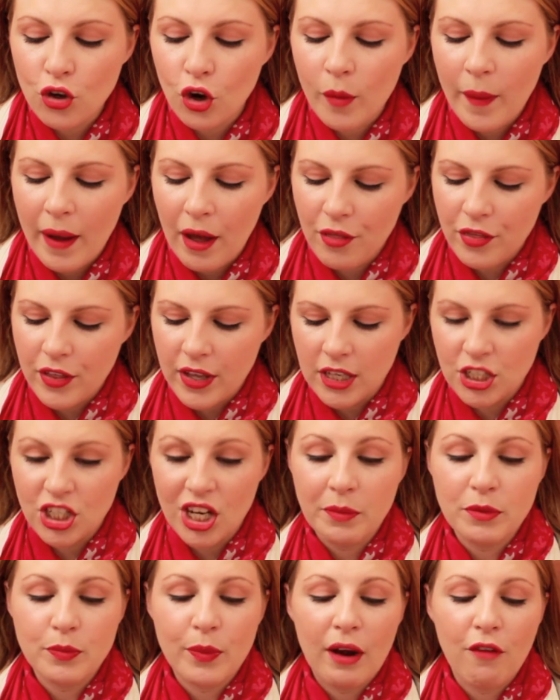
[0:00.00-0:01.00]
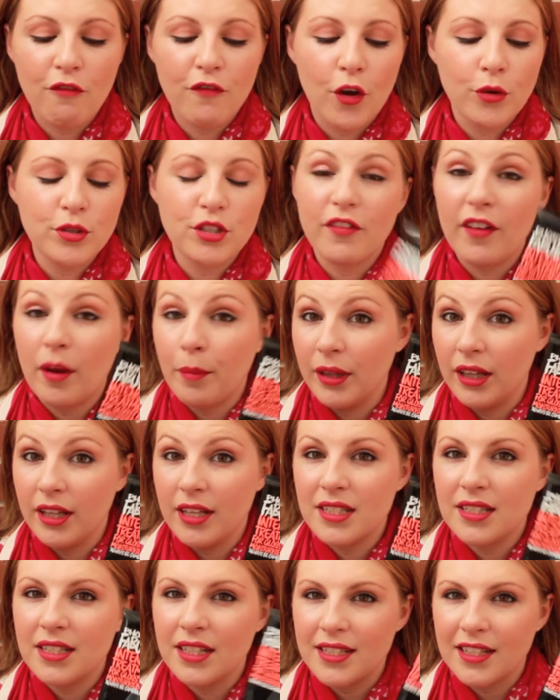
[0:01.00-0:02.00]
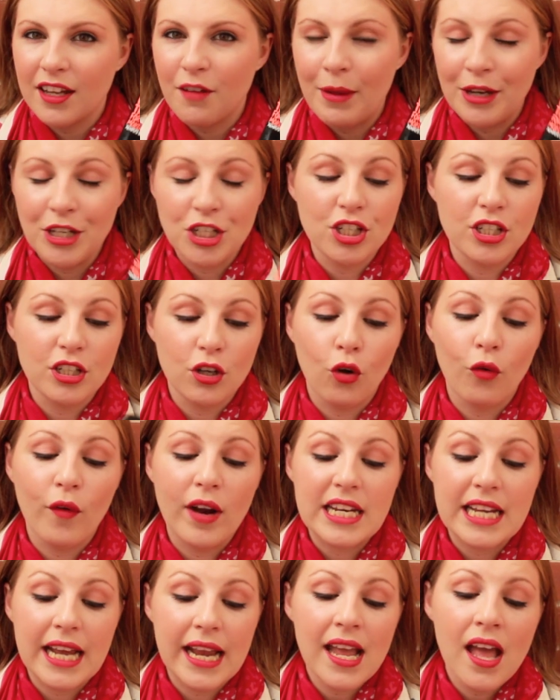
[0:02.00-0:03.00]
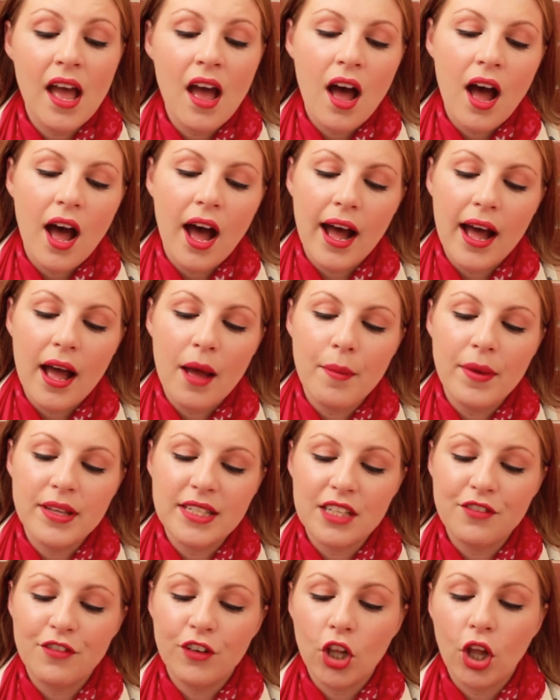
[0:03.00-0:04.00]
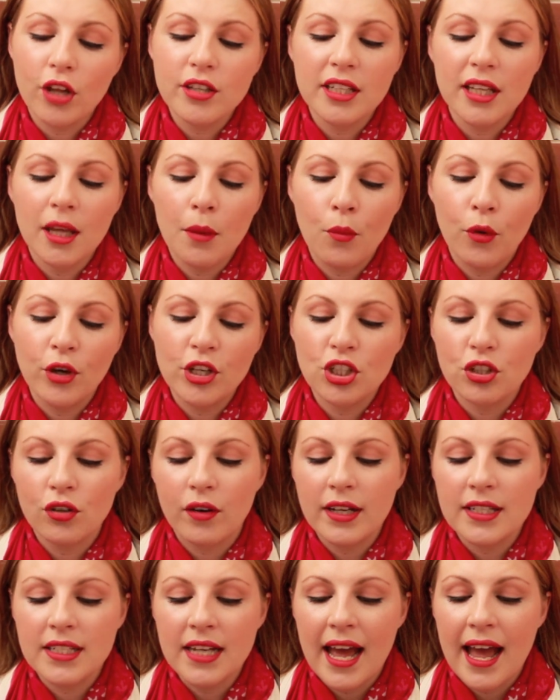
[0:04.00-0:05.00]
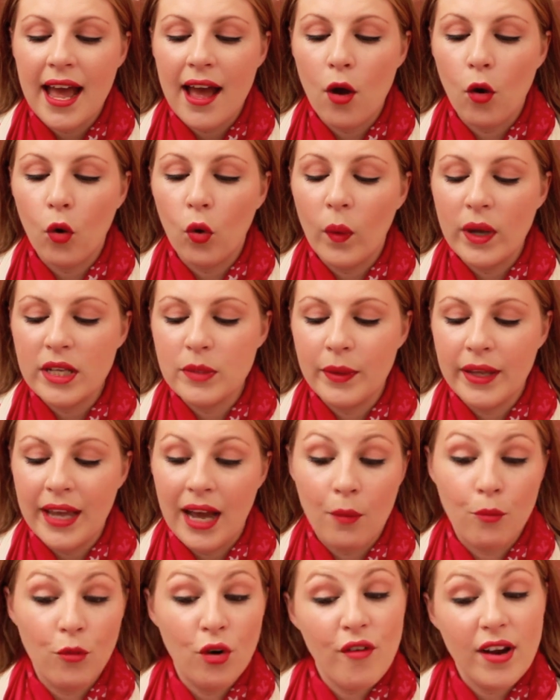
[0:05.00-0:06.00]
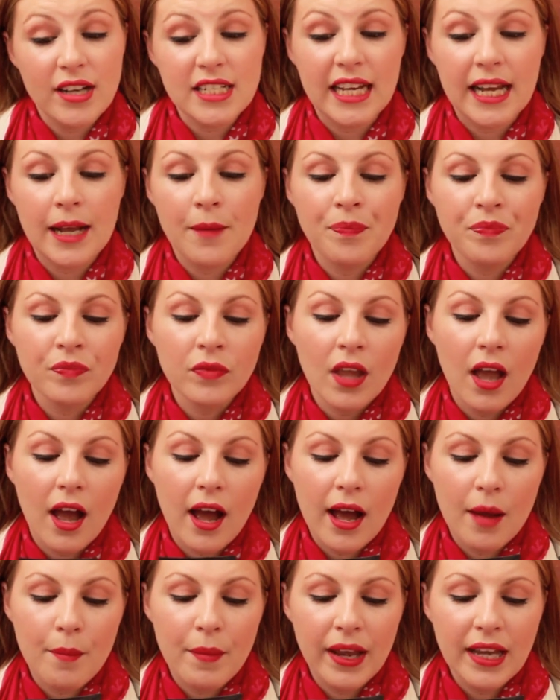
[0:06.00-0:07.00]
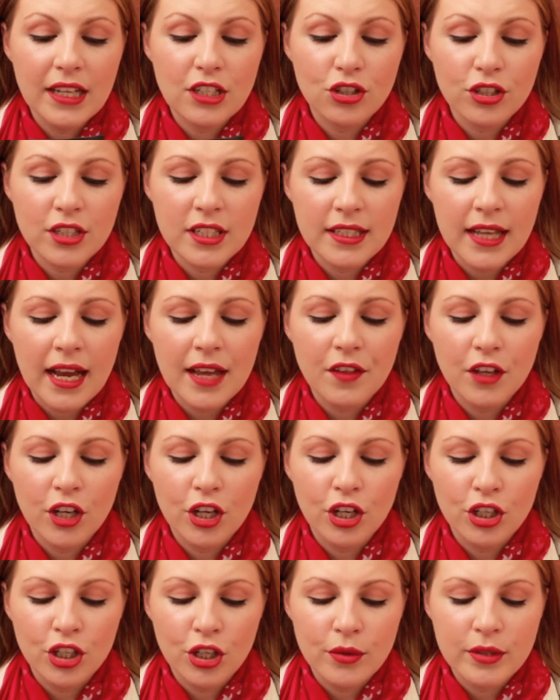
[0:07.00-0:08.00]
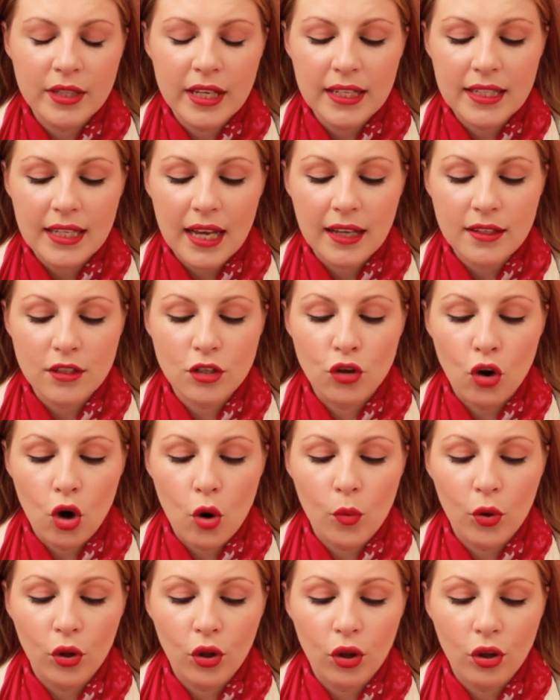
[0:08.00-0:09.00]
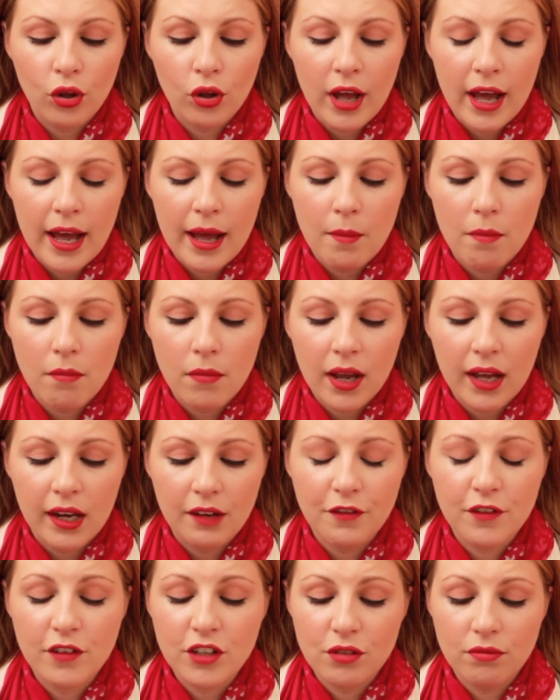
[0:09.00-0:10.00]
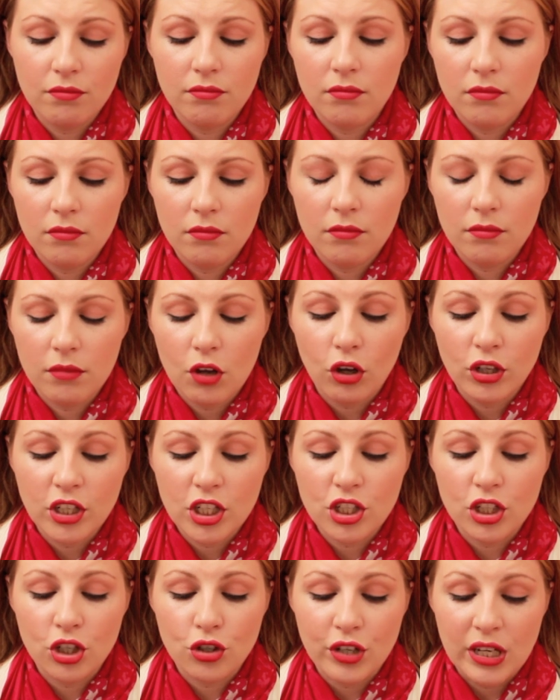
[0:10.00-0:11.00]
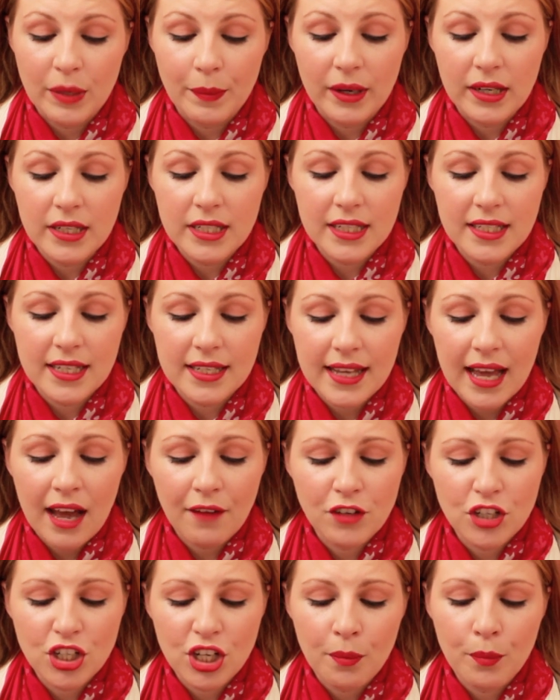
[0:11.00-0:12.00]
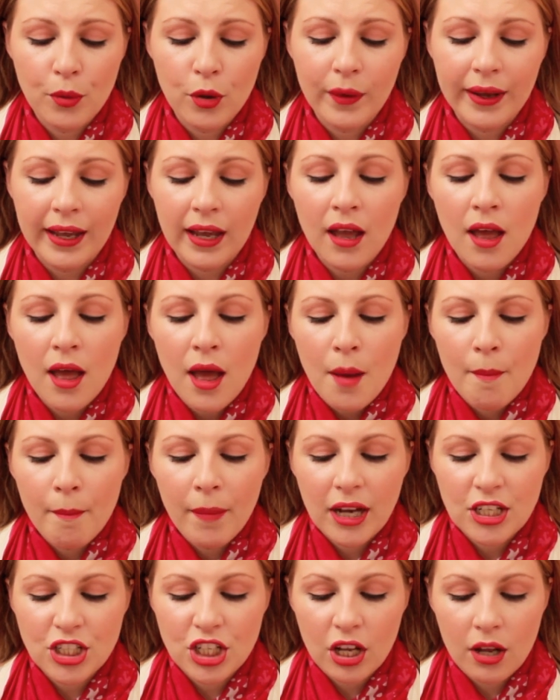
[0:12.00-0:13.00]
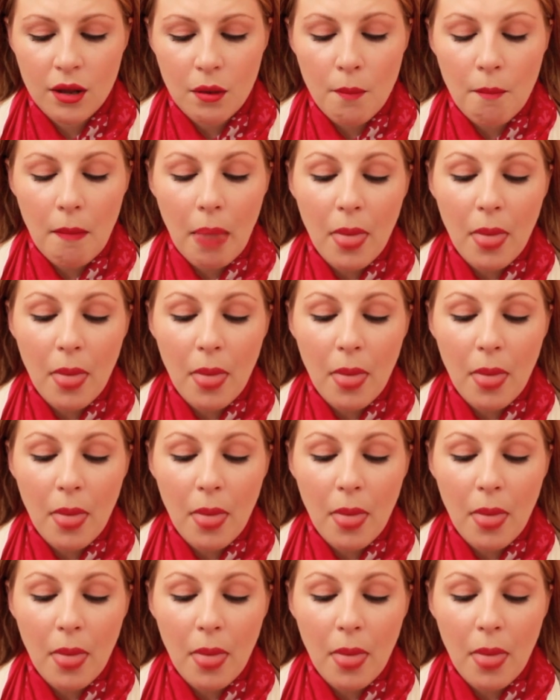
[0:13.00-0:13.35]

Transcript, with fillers: to talk about the James Brown Photo Fabulous since I mentioned it already. Um, it says, for glossy and moisturised hair, always be camera ready. Um, it does say that you can use it as a normal um, kind of conditioner treatment. It says, after shampooing, massage